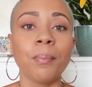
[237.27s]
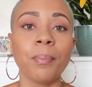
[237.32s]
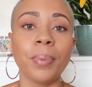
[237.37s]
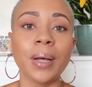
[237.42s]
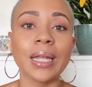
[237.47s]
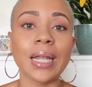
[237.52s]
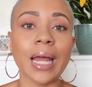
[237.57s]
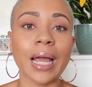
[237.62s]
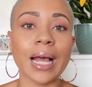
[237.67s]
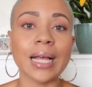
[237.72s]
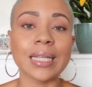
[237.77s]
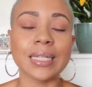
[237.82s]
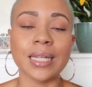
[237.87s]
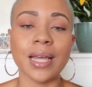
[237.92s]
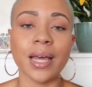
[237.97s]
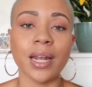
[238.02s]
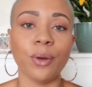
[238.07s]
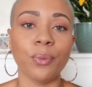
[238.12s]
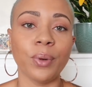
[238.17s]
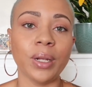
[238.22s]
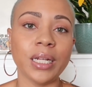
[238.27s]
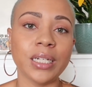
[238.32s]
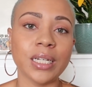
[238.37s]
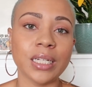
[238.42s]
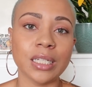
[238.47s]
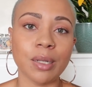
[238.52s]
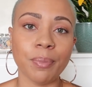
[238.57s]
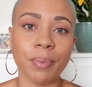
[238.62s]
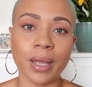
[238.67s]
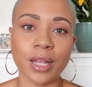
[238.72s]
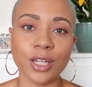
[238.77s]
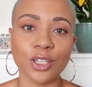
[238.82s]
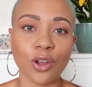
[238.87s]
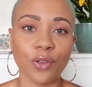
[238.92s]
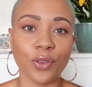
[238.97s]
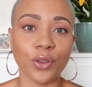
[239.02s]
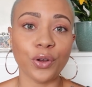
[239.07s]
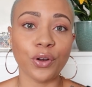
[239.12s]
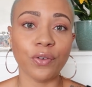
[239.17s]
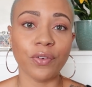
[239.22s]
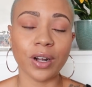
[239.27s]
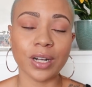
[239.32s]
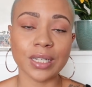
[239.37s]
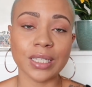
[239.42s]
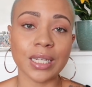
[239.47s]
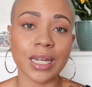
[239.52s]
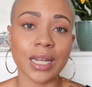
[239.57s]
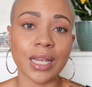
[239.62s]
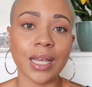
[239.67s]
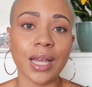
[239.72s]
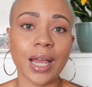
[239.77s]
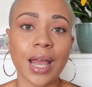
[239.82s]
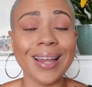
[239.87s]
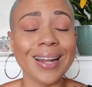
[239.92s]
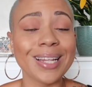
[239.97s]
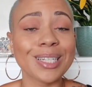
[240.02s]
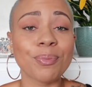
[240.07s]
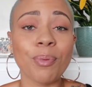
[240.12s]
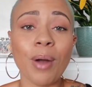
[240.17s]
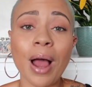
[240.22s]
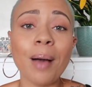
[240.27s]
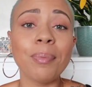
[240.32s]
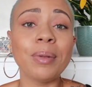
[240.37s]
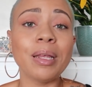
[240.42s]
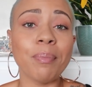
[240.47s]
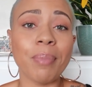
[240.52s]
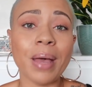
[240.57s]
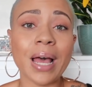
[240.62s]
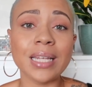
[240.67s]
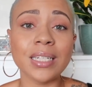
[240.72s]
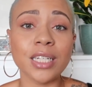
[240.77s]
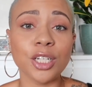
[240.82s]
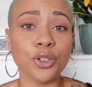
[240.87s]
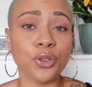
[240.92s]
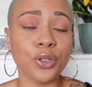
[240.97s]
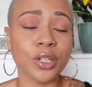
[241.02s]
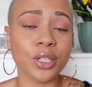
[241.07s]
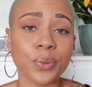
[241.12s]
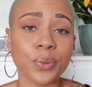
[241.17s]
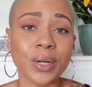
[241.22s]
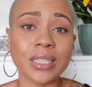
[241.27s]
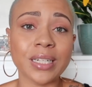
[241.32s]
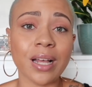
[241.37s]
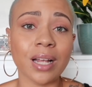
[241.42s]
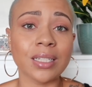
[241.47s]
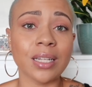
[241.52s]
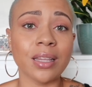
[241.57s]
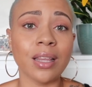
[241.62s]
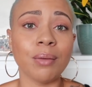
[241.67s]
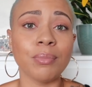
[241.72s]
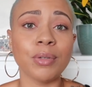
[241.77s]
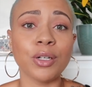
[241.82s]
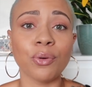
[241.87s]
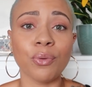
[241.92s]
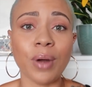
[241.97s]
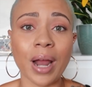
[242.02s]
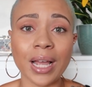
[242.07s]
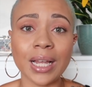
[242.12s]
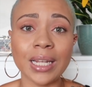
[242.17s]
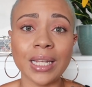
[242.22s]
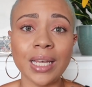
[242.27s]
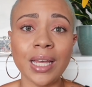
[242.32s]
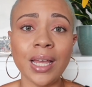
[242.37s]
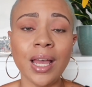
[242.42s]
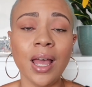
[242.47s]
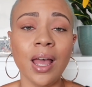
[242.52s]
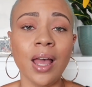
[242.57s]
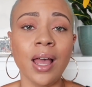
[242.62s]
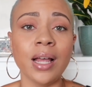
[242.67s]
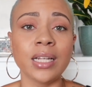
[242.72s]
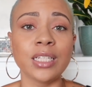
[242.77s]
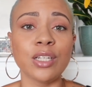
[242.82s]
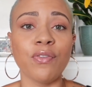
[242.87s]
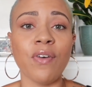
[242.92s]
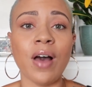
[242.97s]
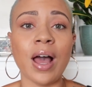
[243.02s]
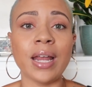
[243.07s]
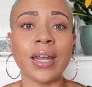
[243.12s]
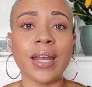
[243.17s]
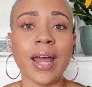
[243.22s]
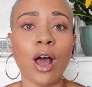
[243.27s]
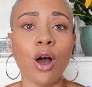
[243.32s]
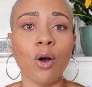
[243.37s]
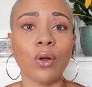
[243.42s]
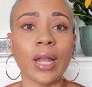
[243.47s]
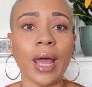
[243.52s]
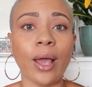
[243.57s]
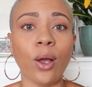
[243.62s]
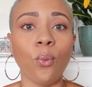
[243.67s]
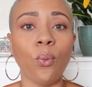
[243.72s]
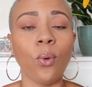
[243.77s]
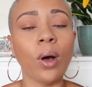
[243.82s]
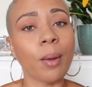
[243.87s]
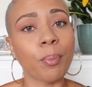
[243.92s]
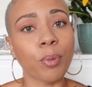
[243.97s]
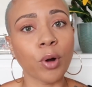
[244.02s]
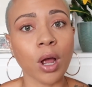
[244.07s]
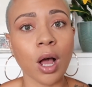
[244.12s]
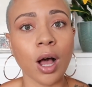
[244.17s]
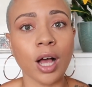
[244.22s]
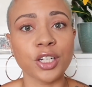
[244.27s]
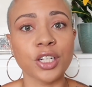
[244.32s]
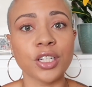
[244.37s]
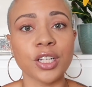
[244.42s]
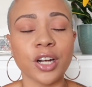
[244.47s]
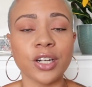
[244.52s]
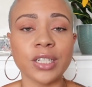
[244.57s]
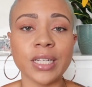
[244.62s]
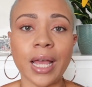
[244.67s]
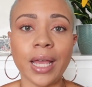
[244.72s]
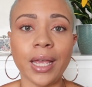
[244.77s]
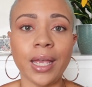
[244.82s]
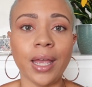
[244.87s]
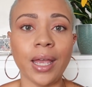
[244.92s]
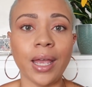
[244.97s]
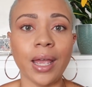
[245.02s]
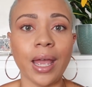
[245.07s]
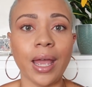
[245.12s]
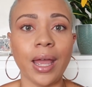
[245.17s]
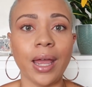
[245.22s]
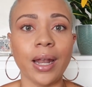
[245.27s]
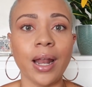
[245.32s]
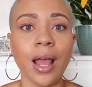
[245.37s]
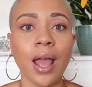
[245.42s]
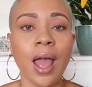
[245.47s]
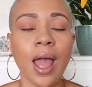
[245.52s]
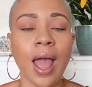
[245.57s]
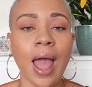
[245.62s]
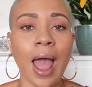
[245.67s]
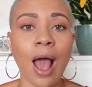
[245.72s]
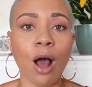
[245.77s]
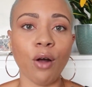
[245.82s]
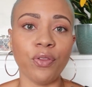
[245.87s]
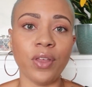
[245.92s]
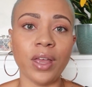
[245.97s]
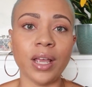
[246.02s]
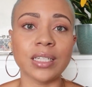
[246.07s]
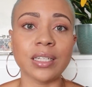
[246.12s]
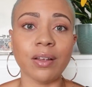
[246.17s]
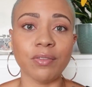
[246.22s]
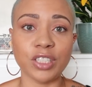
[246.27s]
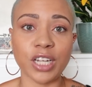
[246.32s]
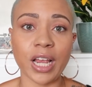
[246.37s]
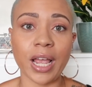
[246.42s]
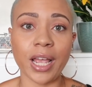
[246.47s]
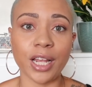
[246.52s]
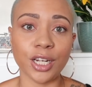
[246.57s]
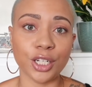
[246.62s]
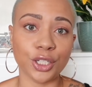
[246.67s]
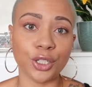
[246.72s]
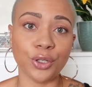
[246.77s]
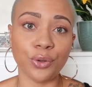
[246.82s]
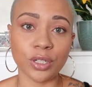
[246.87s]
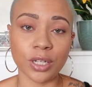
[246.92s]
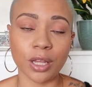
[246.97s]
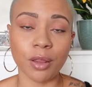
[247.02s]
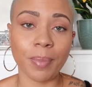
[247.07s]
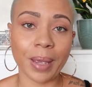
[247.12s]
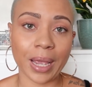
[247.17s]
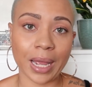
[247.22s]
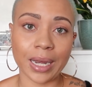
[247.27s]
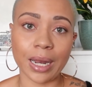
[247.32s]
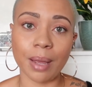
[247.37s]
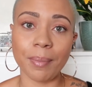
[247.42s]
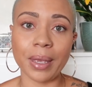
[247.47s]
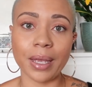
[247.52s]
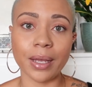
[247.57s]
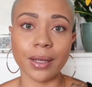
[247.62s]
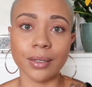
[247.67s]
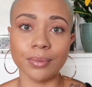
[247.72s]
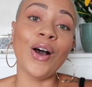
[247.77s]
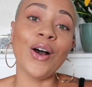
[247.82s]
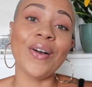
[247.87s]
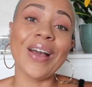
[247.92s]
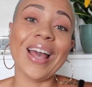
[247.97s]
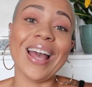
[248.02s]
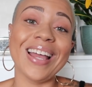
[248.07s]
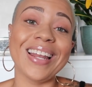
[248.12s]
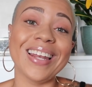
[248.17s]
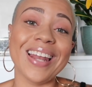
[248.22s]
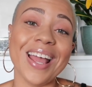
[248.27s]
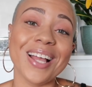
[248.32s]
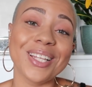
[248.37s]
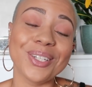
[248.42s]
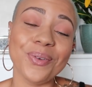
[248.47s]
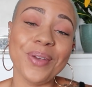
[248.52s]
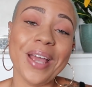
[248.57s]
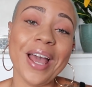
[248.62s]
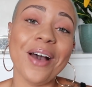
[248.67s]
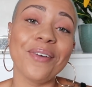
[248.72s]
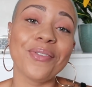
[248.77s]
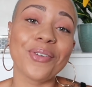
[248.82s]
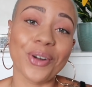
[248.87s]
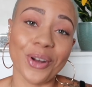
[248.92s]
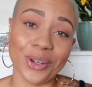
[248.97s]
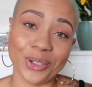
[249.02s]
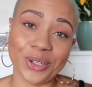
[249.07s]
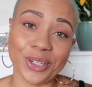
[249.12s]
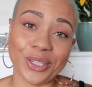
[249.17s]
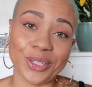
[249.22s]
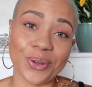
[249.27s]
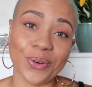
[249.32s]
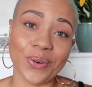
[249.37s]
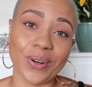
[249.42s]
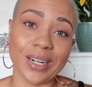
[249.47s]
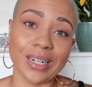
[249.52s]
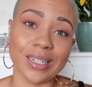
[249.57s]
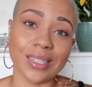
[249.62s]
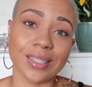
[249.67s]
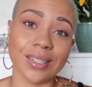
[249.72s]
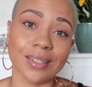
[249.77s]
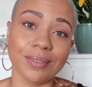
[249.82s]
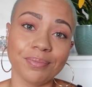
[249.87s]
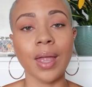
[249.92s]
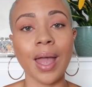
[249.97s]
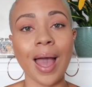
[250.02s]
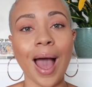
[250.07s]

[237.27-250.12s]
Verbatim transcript: But like I said, it really just depends on the university, and it's probably best that you reach out to them directly to find out like what precautions they're taking and how things have changed due to the pandemic. Okay, next we have grocery stores.